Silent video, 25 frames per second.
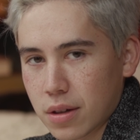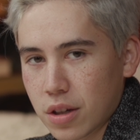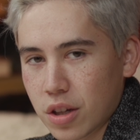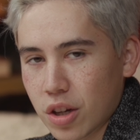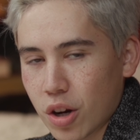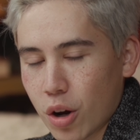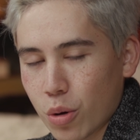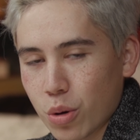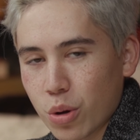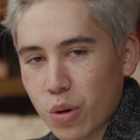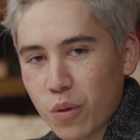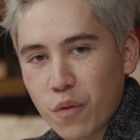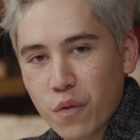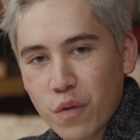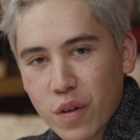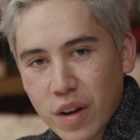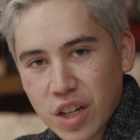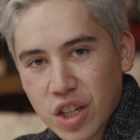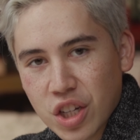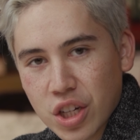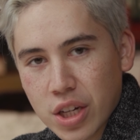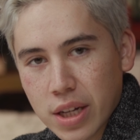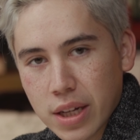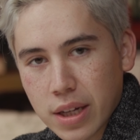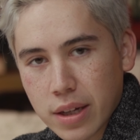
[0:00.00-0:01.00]
You know, you're
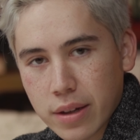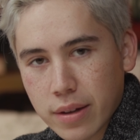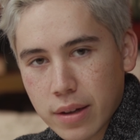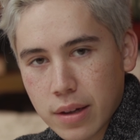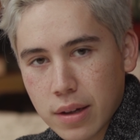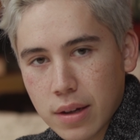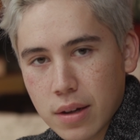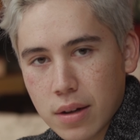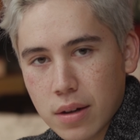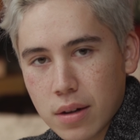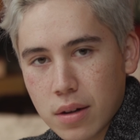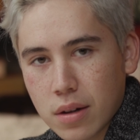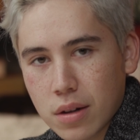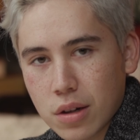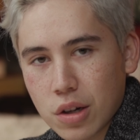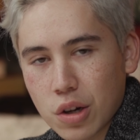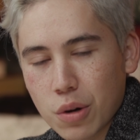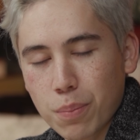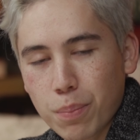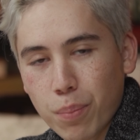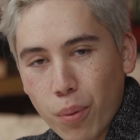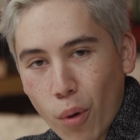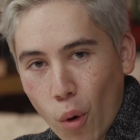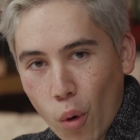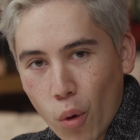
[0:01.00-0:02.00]
fidgeting, you're
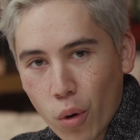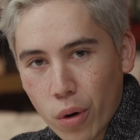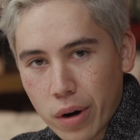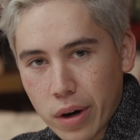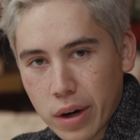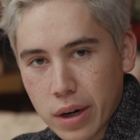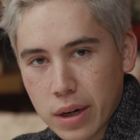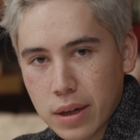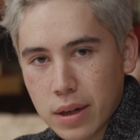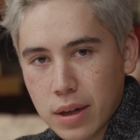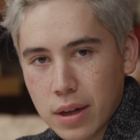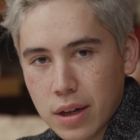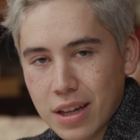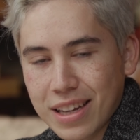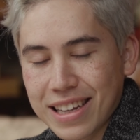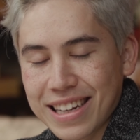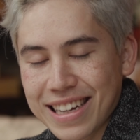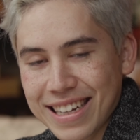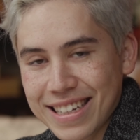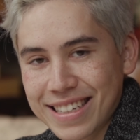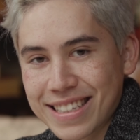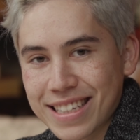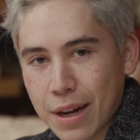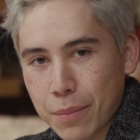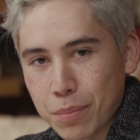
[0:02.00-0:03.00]
bored, you
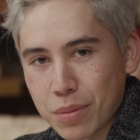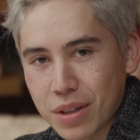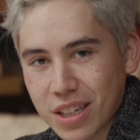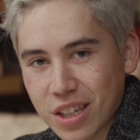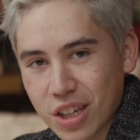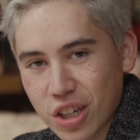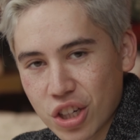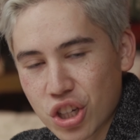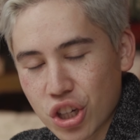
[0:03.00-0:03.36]
need something to